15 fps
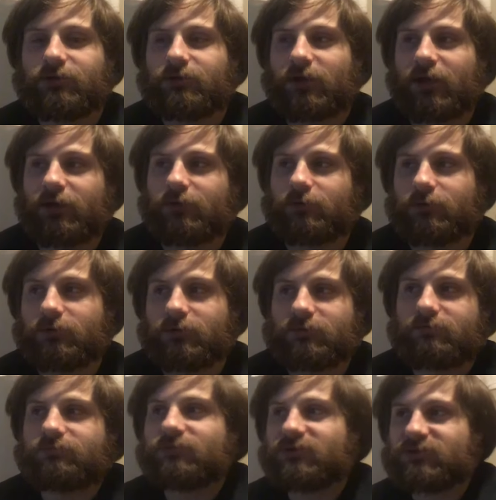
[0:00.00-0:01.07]
you kind of would
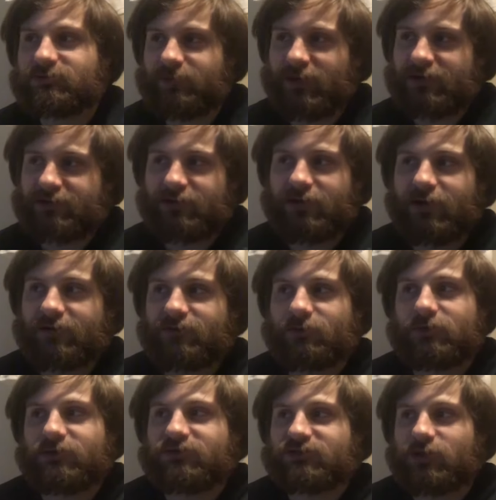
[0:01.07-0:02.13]
expect the next
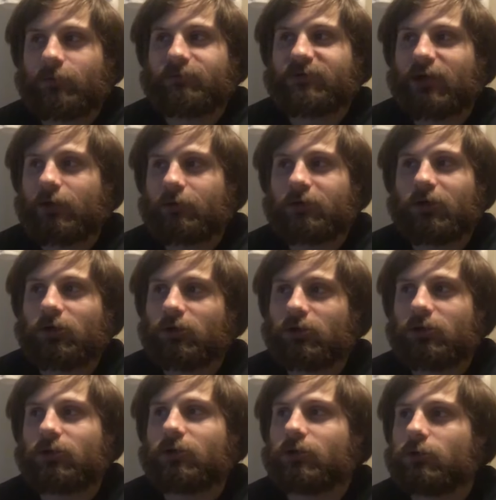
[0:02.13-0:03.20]
one to slump down a
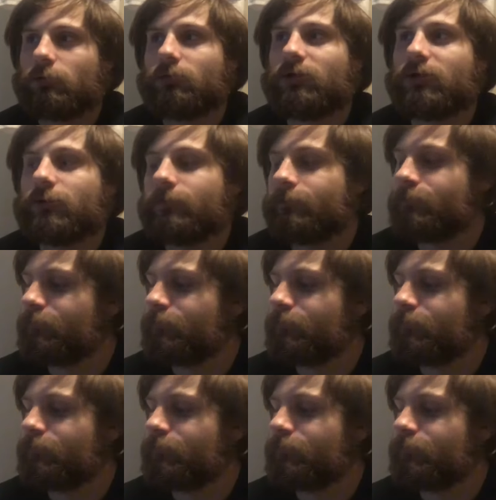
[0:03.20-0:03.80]
little bit.